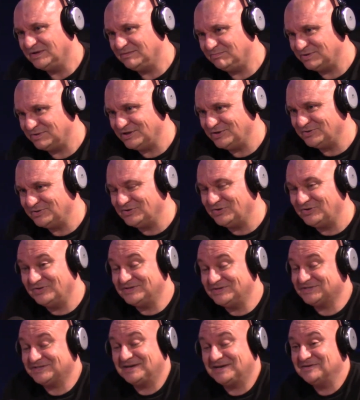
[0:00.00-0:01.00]
blue, and all
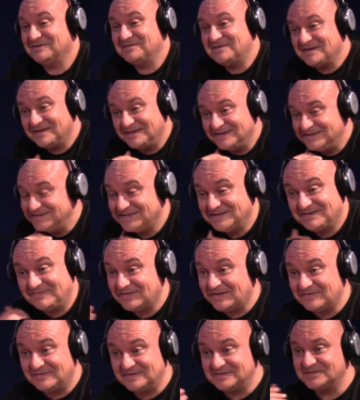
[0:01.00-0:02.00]
this type of thing. And he said, I've
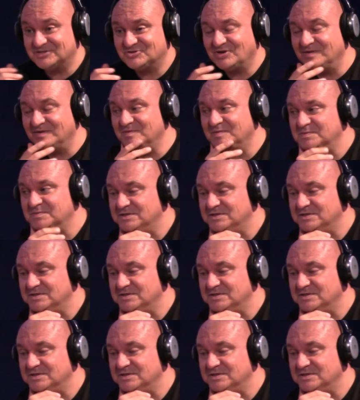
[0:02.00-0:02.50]
never described them.